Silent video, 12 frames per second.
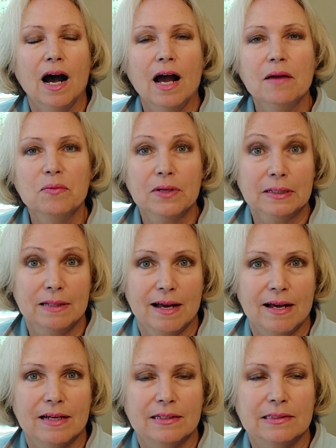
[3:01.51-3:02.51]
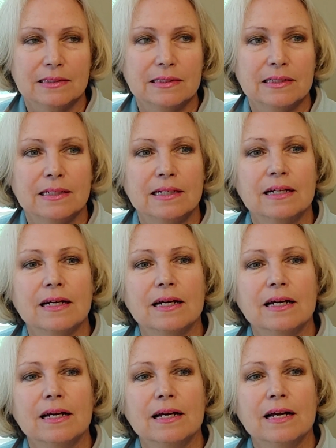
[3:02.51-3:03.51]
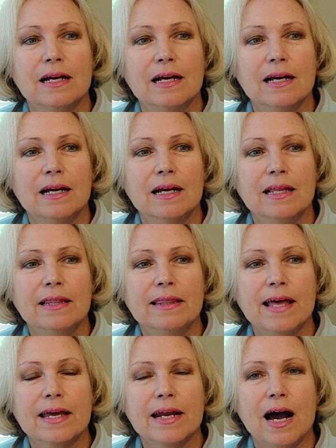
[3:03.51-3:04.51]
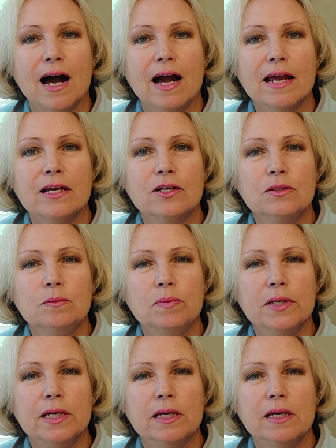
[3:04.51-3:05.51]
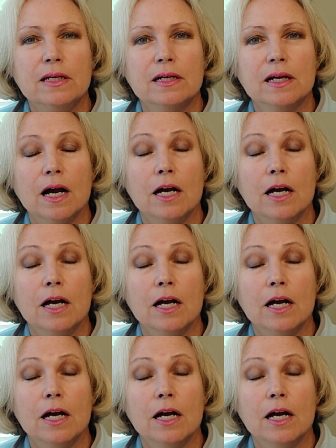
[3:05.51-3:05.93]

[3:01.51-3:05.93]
I realized that I could be